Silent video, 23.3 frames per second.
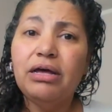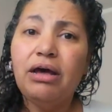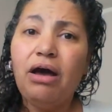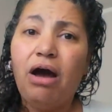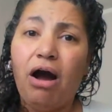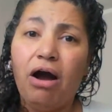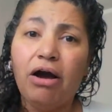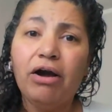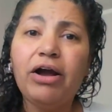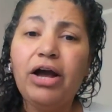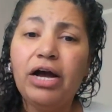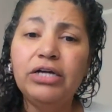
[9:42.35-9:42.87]

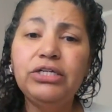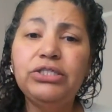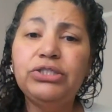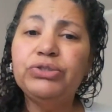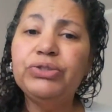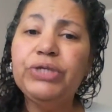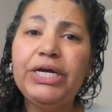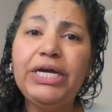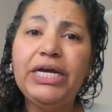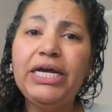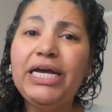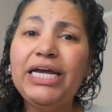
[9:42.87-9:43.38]
Our
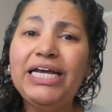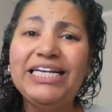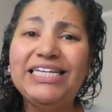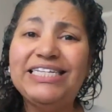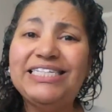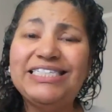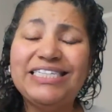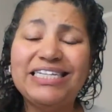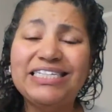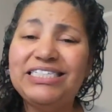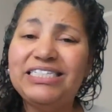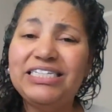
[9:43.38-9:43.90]
country
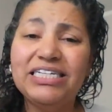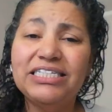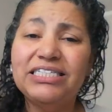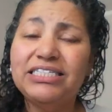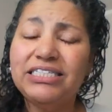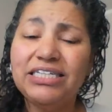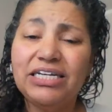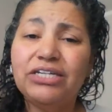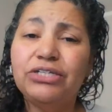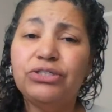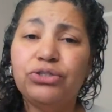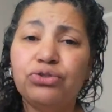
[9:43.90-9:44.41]
is
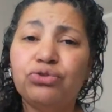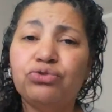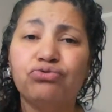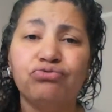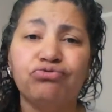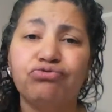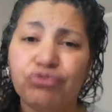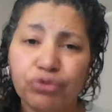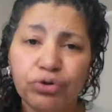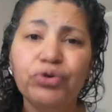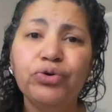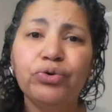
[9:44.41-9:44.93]
just
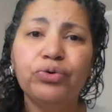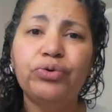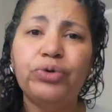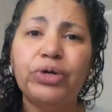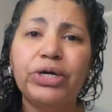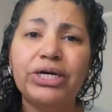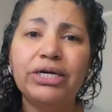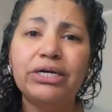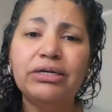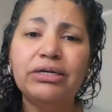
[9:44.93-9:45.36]
screwed.